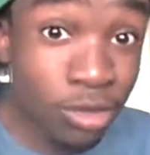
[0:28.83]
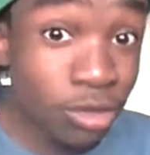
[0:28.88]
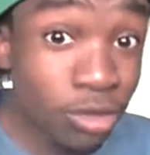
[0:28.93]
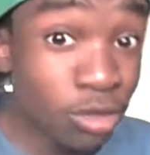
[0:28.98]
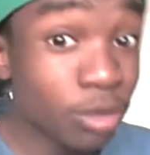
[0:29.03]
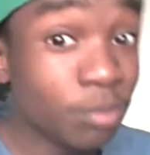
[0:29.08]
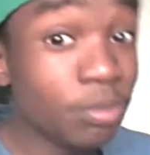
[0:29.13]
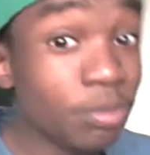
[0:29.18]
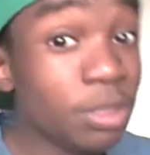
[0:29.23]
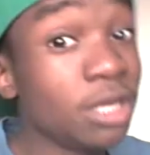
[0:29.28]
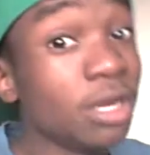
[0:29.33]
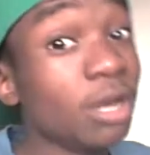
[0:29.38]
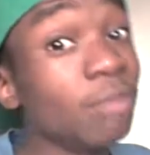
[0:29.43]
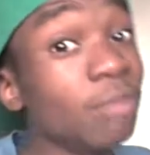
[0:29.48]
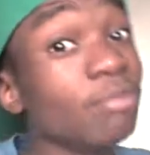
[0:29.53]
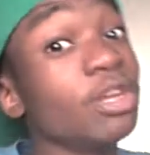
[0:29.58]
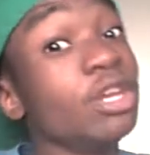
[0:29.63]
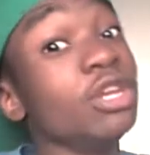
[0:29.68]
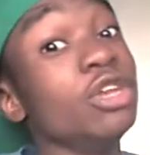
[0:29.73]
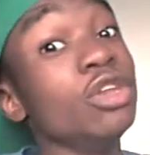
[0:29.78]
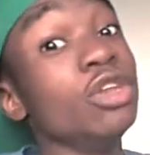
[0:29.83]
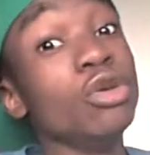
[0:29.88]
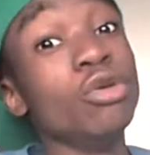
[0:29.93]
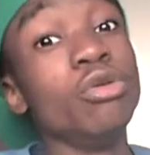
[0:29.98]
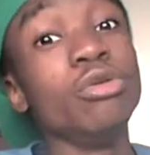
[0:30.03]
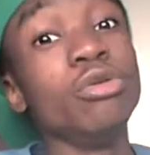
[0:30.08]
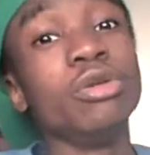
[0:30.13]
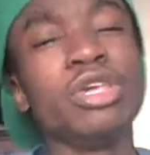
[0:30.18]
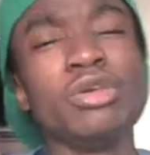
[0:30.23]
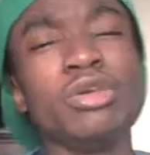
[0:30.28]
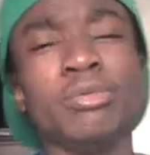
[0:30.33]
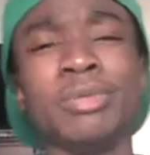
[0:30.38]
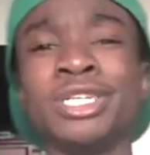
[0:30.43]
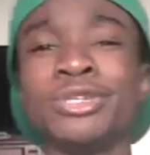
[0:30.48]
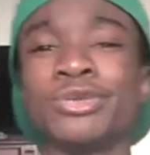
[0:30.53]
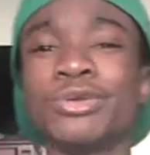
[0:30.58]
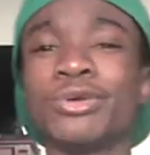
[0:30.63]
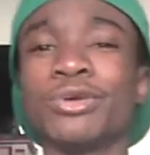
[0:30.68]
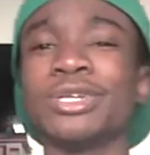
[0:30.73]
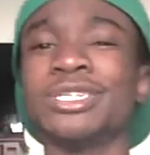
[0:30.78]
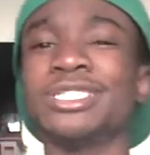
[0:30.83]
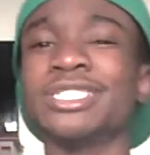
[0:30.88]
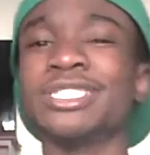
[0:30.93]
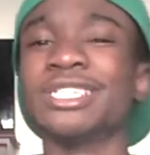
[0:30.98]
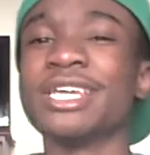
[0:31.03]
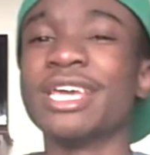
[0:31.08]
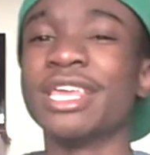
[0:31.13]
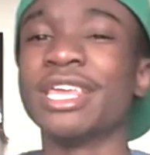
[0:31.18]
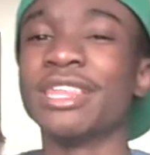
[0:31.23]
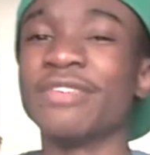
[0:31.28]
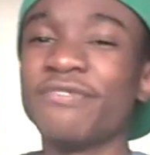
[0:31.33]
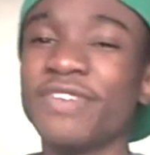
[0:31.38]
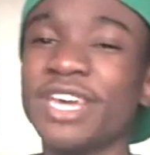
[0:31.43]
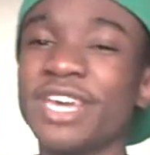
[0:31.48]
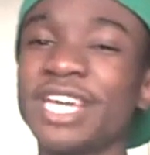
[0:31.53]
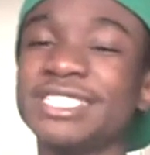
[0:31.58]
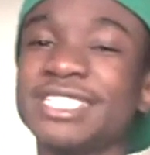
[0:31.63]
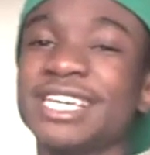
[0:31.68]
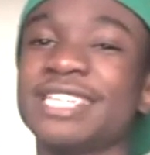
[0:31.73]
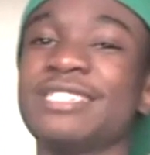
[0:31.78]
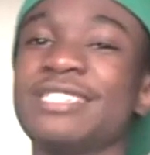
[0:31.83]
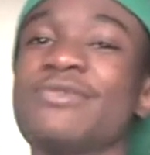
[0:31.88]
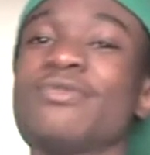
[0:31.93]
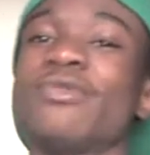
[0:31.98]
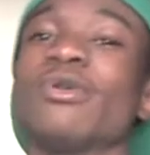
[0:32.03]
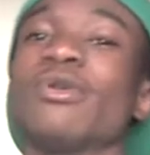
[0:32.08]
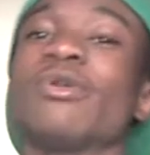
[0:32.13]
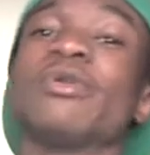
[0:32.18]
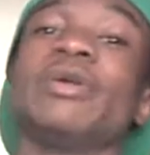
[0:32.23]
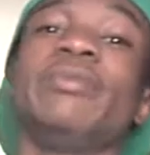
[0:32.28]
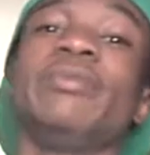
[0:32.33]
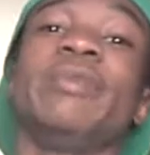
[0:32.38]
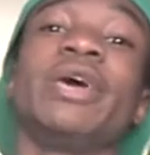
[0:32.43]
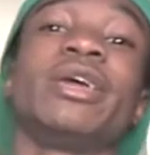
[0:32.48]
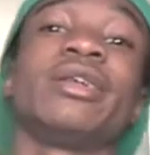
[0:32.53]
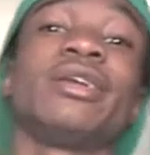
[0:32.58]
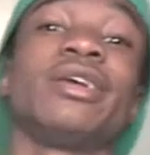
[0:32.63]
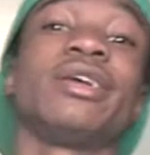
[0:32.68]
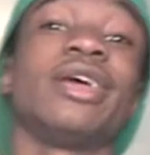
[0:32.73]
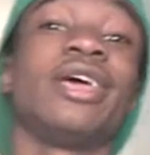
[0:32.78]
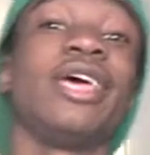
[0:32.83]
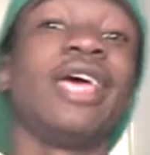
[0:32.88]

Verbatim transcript: could become the new Human Torch in the Fantastic Four remake.